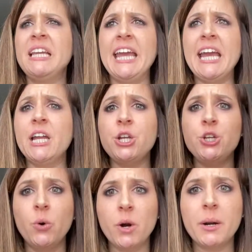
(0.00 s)
And
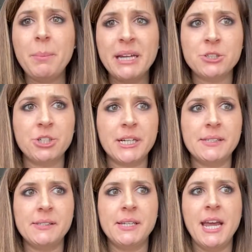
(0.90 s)
your
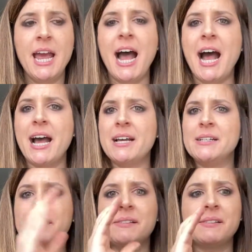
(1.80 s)
Pinterest
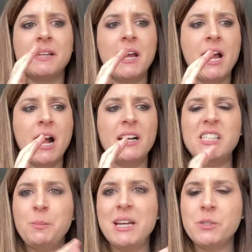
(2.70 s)
has a
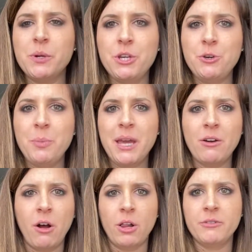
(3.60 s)
space where you pin
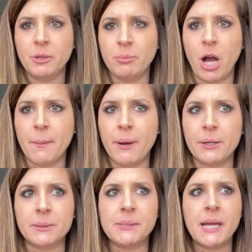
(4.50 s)
all of your blog
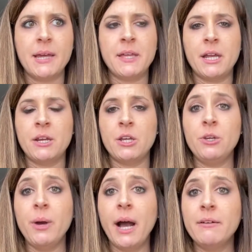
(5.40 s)
posts. And then
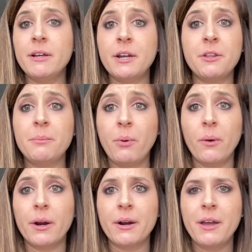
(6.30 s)
you have another
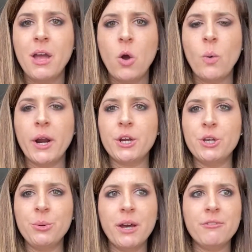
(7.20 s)
board where
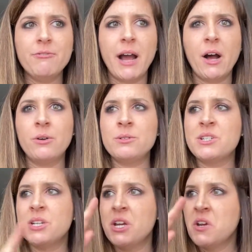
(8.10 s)
you have
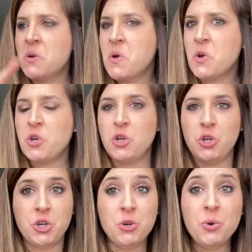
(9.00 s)
found
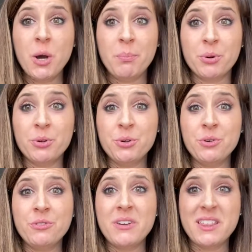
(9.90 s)
you
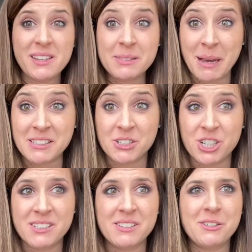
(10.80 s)
approve these messages.